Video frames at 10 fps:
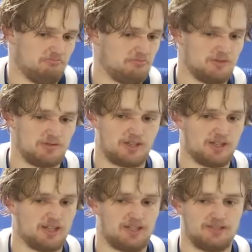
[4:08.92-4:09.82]
You're with
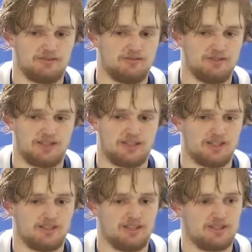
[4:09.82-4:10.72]
guys. I feel like
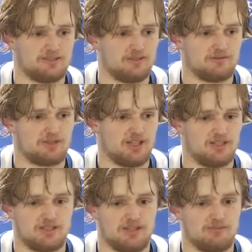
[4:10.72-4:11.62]
hockey guys don't
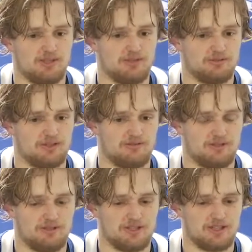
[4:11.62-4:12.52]
change that much wherever
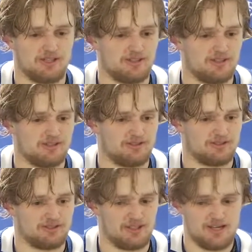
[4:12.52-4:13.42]
you are. They're all
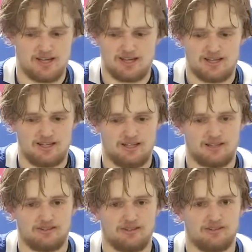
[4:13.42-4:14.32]
just
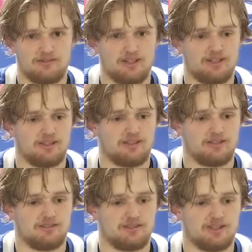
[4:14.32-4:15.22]
hanging around the rink
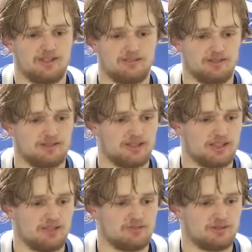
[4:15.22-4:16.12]
and trying to have a good
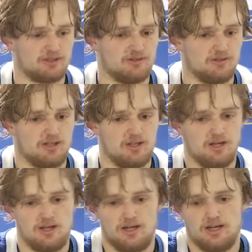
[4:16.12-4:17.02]
time. So
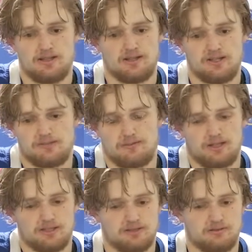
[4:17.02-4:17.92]
I think that's a
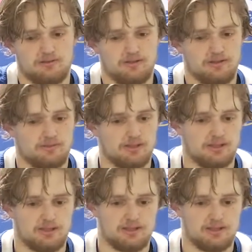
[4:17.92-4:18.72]
positive of it. But